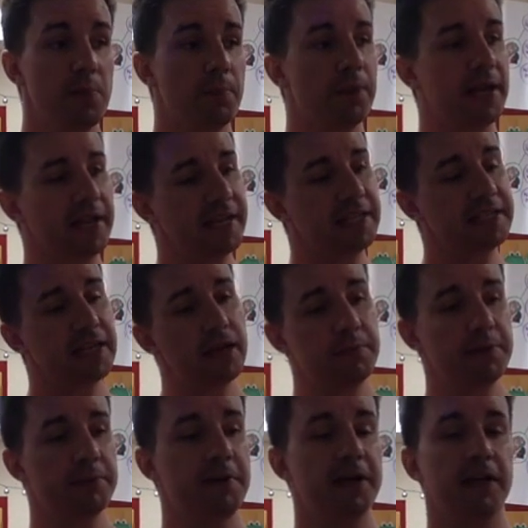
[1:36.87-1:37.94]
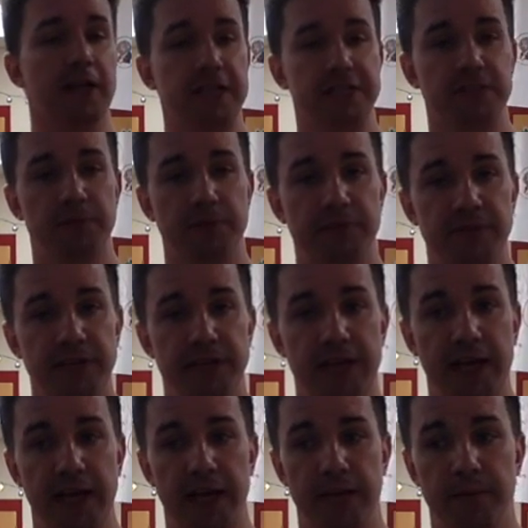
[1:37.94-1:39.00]
But I get to come into my classroom every
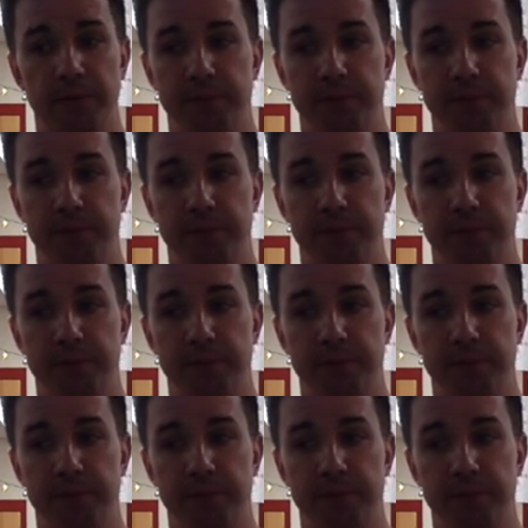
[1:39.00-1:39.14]
day